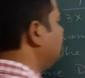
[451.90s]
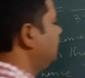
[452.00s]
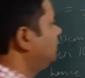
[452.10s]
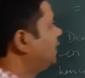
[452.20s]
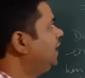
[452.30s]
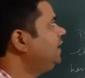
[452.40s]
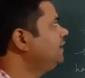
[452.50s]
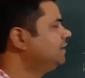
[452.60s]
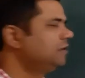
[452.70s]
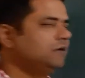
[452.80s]
Okay?
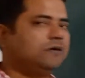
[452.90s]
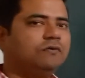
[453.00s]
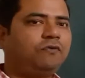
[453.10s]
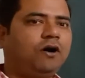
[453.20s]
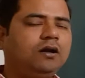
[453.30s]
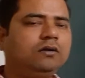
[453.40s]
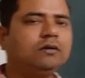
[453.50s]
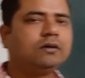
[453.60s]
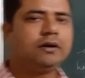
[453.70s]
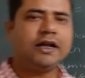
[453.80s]
For
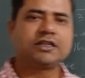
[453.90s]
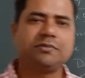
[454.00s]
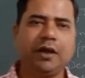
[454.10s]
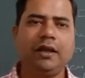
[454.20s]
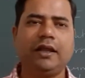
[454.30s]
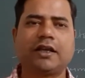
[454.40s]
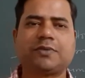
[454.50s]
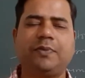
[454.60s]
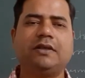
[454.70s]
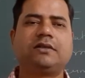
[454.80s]
decimal
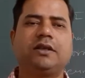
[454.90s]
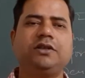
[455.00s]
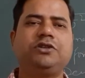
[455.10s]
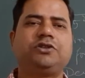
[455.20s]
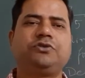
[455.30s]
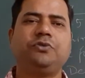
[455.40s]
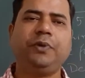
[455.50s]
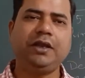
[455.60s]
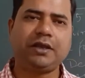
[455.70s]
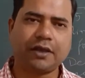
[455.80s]
expansions to
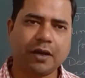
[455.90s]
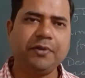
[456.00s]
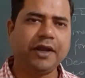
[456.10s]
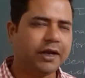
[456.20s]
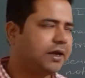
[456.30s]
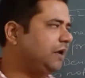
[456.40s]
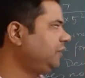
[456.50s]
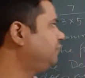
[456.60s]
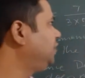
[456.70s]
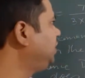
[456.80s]
be
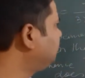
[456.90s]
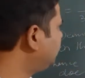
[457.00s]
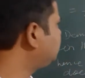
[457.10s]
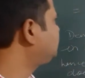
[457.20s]
terminating, we must